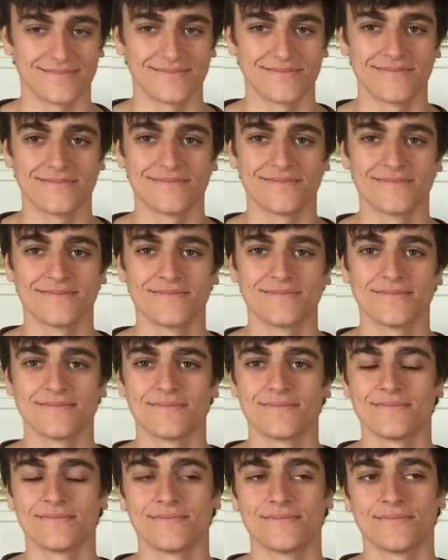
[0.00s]

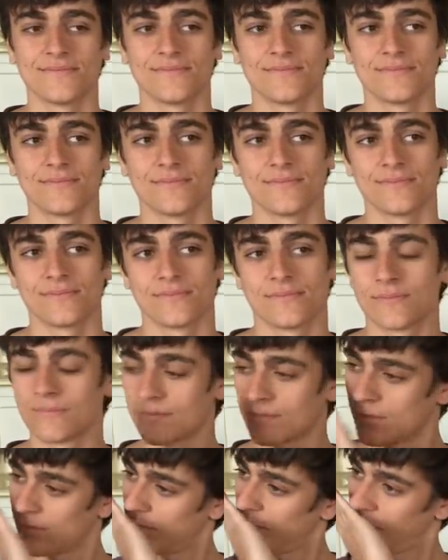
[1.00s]

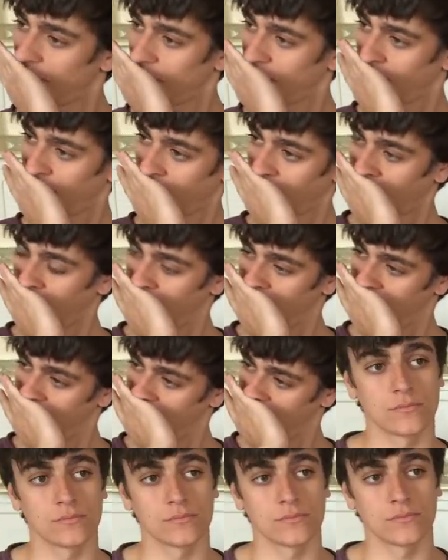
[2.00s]

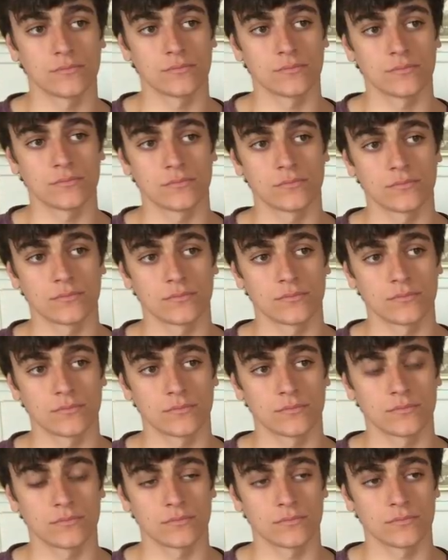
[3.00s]

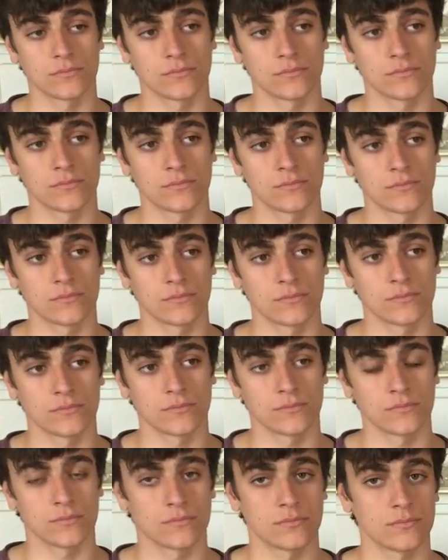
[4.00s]

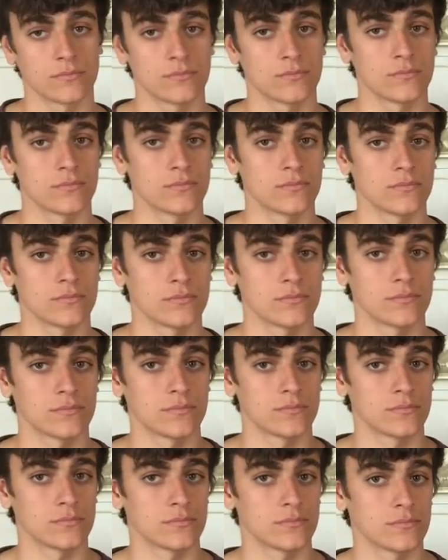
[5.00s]

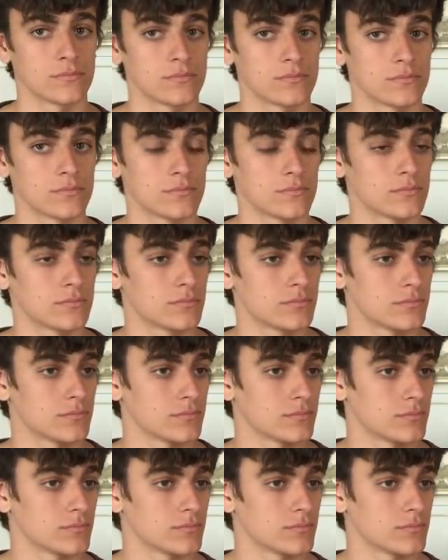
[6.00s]
(not speaking)